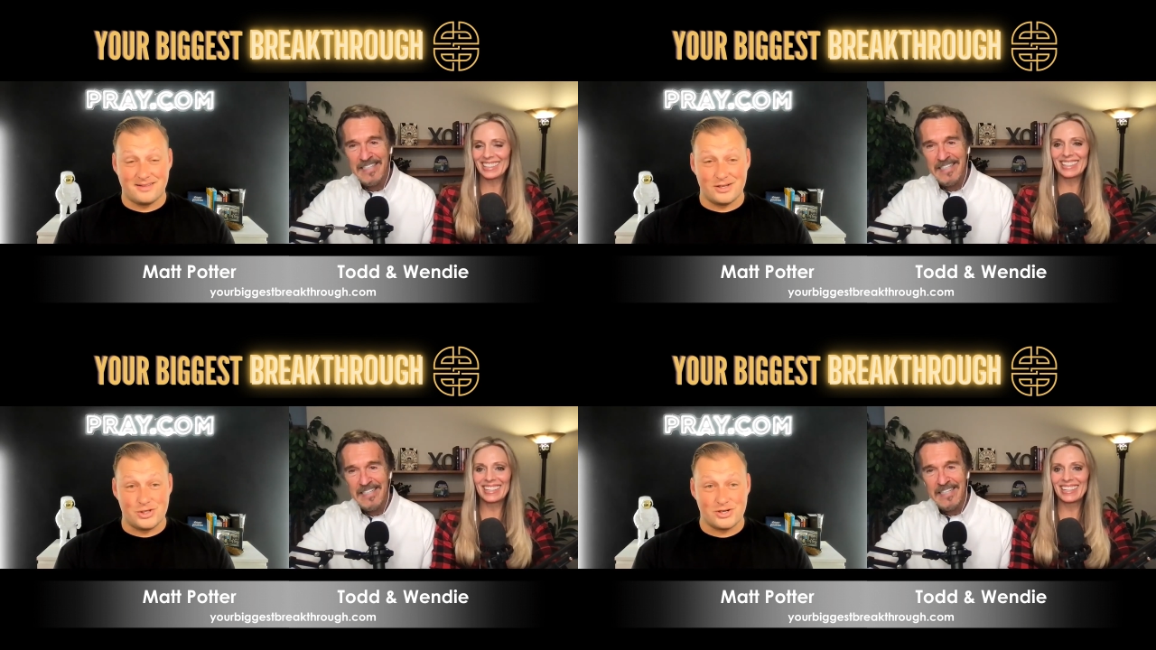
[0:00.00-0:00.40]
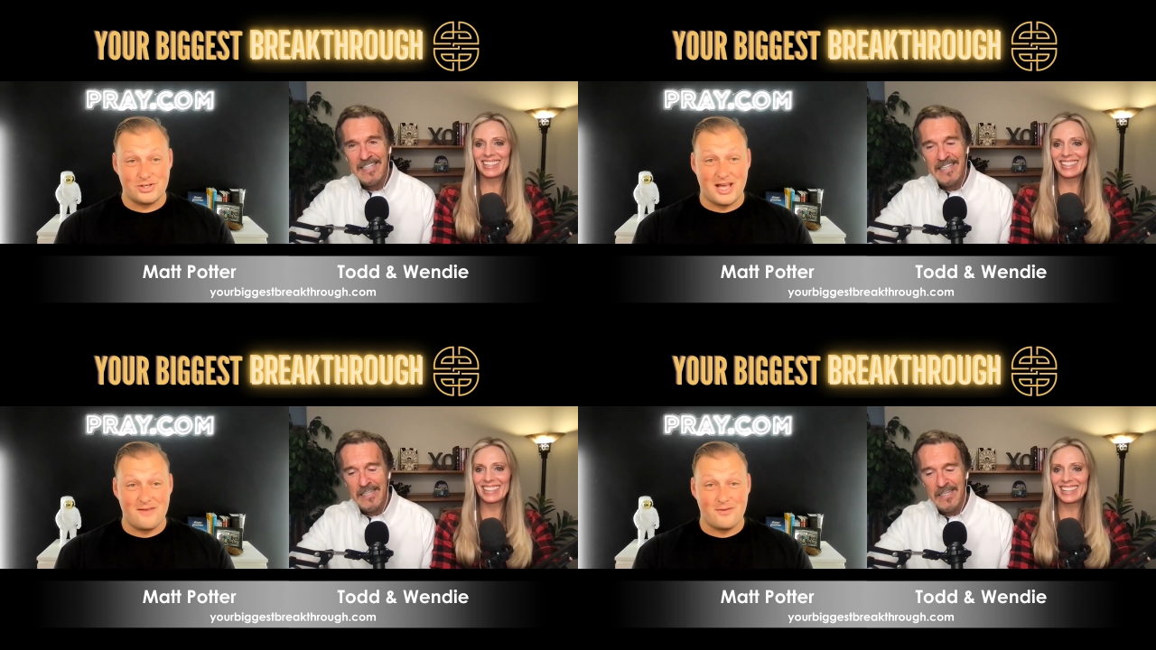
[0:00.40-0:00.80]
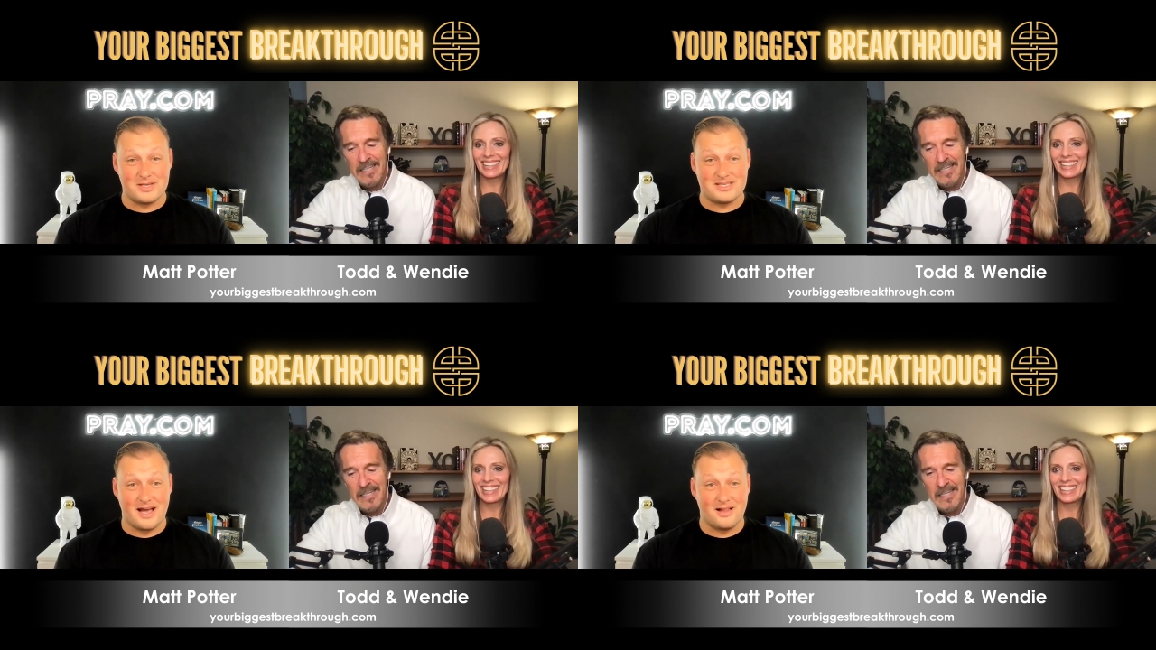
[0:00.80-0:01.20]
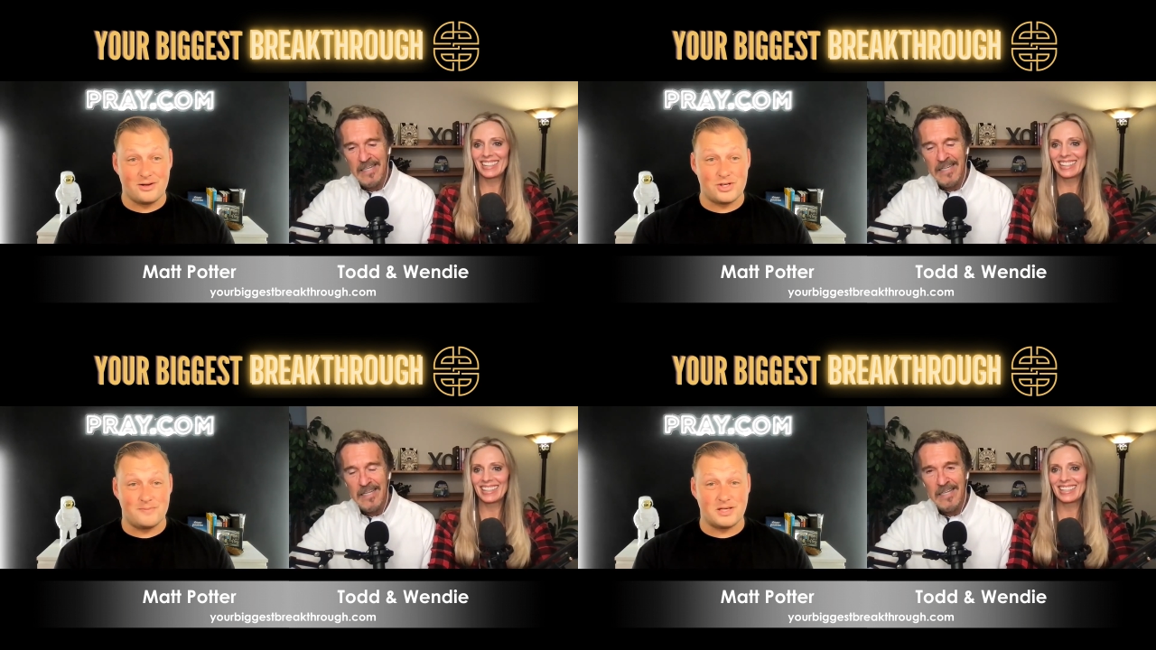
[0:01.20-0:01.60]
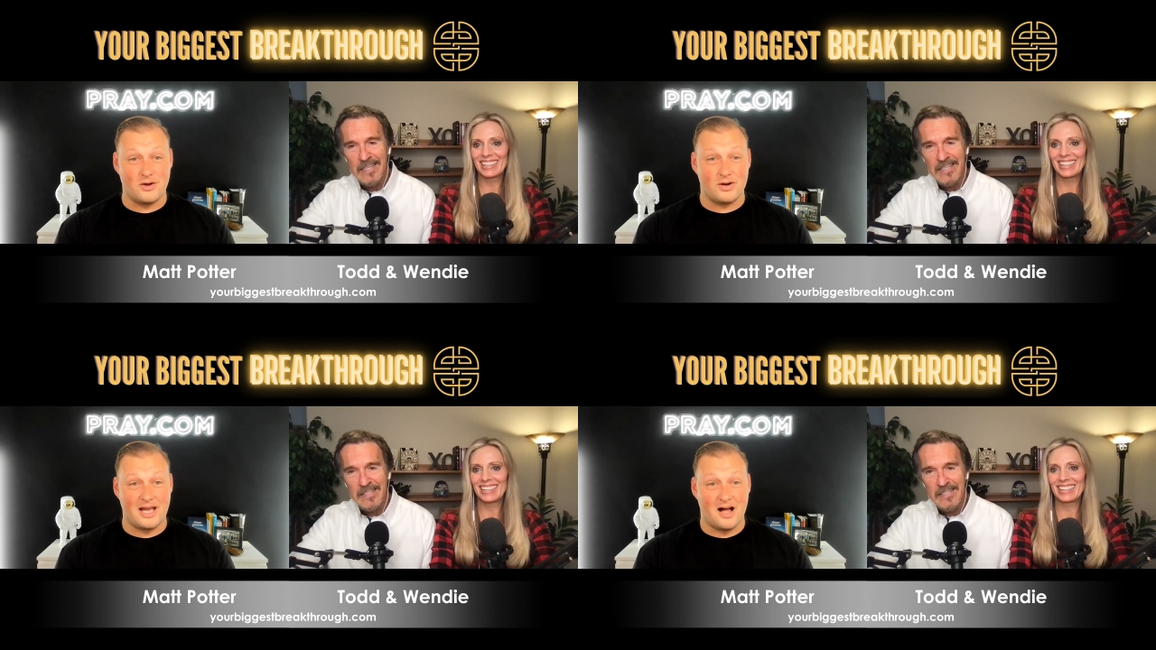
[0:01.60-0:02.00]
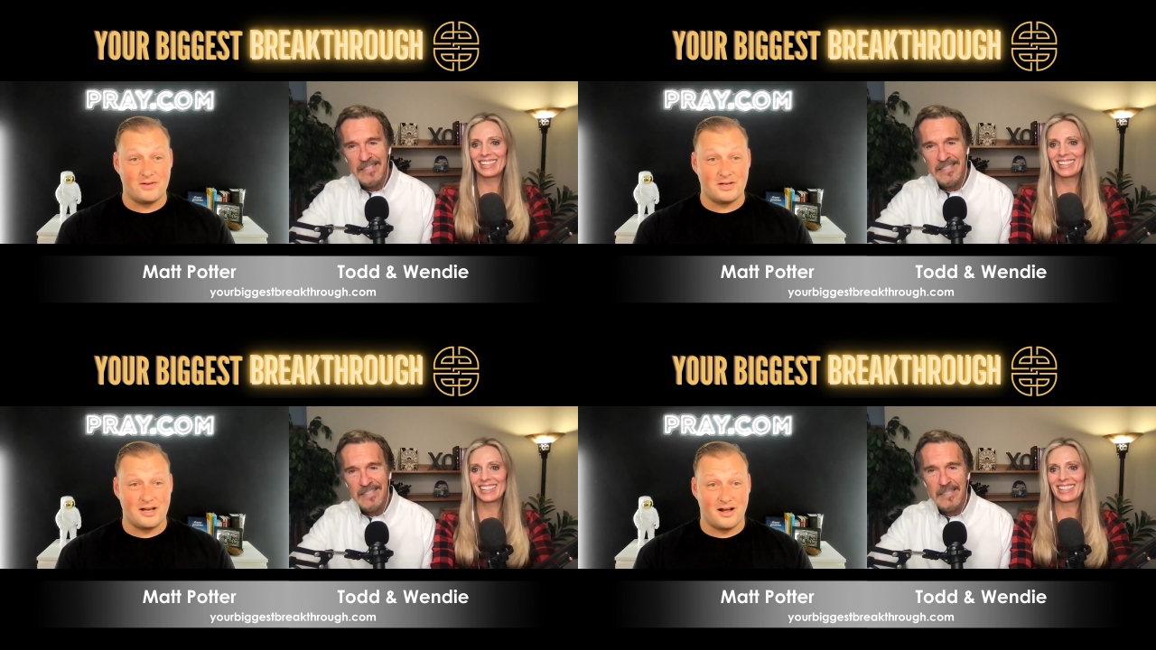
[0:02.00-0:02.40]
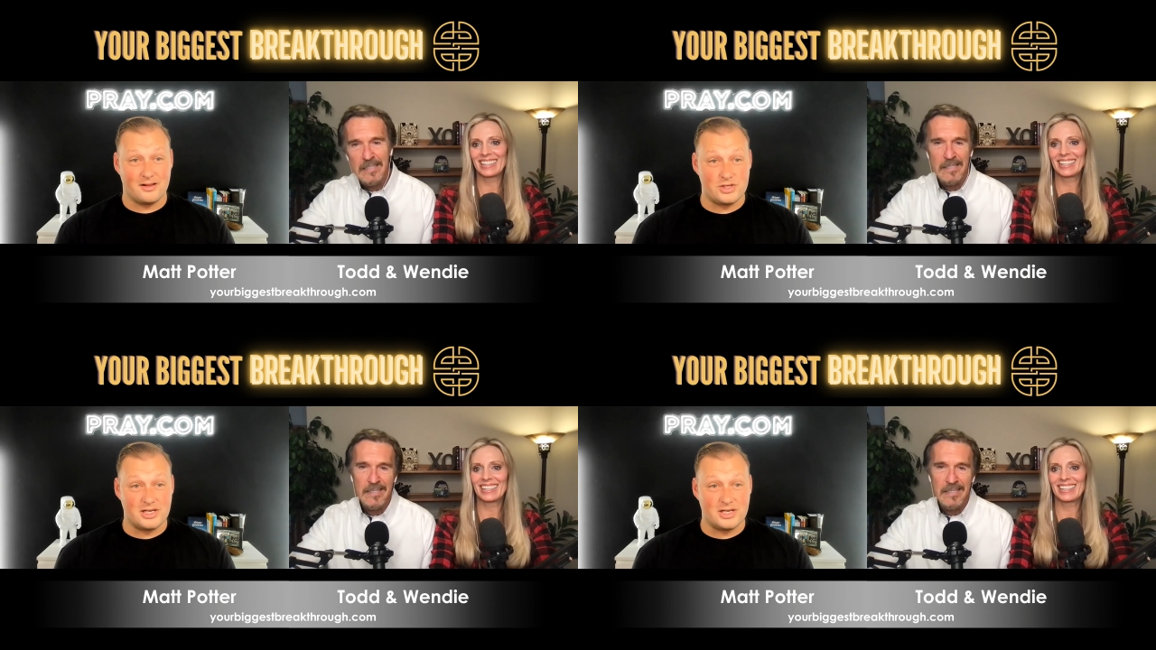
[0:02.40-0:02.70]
Speaker 1: The church gave him a scholarship to go to Calvin College.